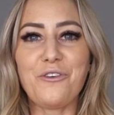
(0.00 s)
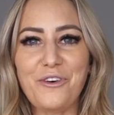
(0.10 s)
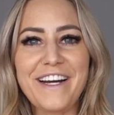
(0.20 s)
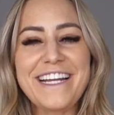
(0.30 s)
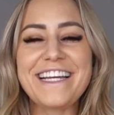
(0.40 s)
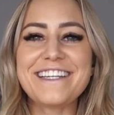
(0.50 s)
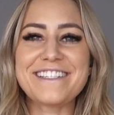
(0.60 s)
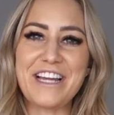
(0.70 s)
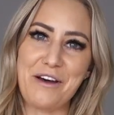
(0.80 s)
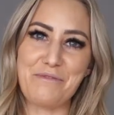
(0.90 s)
What
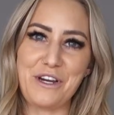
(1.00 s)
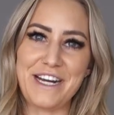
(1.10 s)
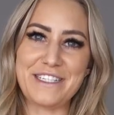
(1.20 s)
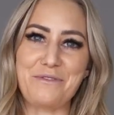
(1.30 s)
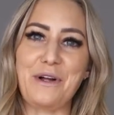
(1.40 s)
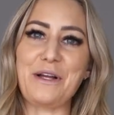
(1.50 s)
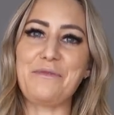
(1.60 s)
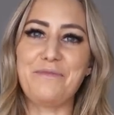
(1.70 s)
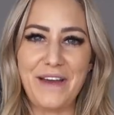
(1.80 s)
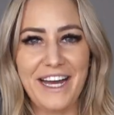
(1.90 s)
is up, you guys, and
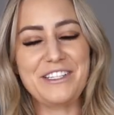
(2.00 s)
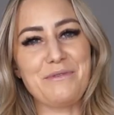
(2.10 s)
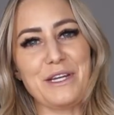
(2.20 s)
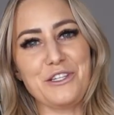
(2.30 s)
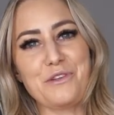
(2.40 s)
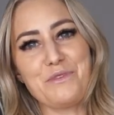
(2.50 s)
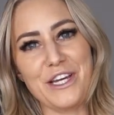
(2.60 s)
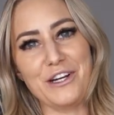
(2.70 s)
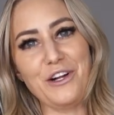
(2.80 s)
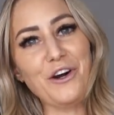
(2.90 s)
welcome back to my YouTube
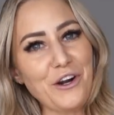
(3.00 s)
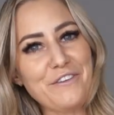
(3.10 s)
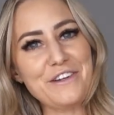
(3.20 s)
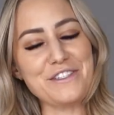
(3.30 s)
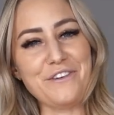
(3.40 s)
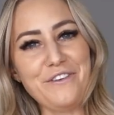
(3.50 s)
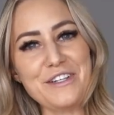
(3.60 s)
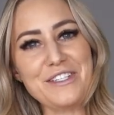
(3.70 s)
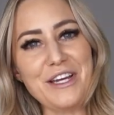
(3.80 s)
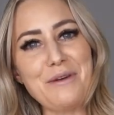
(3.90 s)
channel, or if it's your
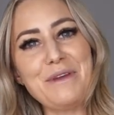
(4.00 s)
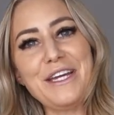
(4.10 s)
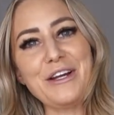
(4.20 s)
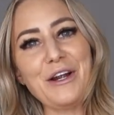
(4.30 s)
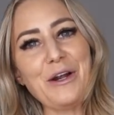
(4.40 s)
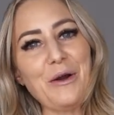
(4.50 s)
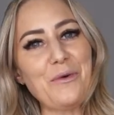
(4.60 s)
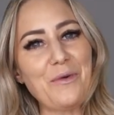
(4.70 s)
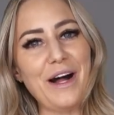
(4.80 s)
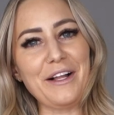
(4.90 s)
first time here,
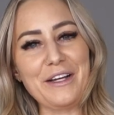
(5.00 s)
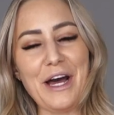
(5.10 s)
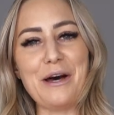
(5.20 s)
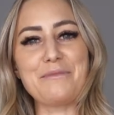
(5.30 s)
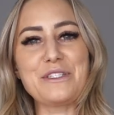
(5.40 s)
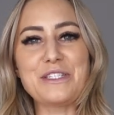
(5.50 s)
welcome.